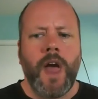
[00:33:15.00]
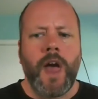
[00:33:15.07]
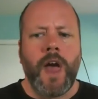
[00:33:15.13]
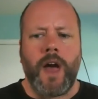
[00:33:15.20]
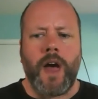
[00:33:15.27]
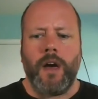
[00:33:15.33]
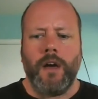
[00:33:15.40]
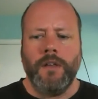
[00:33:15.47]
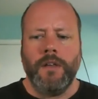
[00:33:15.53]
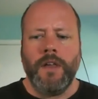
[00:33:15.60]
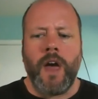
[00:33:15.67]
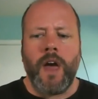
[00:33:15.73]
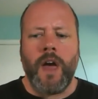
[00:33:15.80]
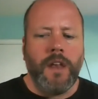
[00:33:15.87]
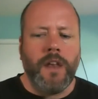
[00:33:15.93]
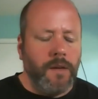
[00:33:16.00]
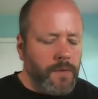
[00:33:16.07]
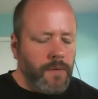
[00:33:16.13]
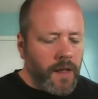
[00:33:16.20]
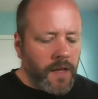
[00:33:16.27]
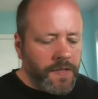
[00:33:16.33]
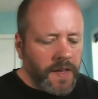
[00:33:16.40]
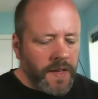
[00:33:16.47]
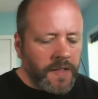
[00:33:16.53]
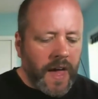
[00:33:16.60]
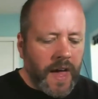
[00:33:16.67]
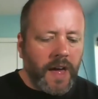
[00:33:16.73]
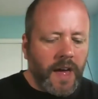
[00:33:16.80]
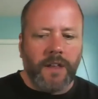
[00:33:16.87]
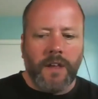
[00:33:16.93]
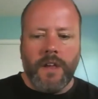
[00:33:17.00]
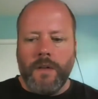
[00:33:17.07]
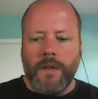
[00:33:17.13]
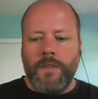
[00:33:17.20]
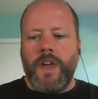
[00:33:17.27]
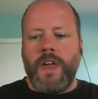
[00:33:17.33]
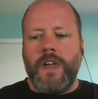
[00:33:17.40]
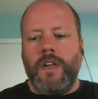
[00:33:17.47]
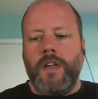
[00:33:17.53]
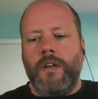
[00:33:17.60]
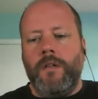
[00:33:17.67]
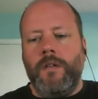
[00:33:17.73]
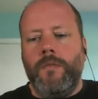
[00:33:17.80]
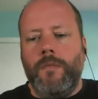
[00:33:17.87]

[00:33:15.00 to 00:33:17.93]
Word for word: of and I think that that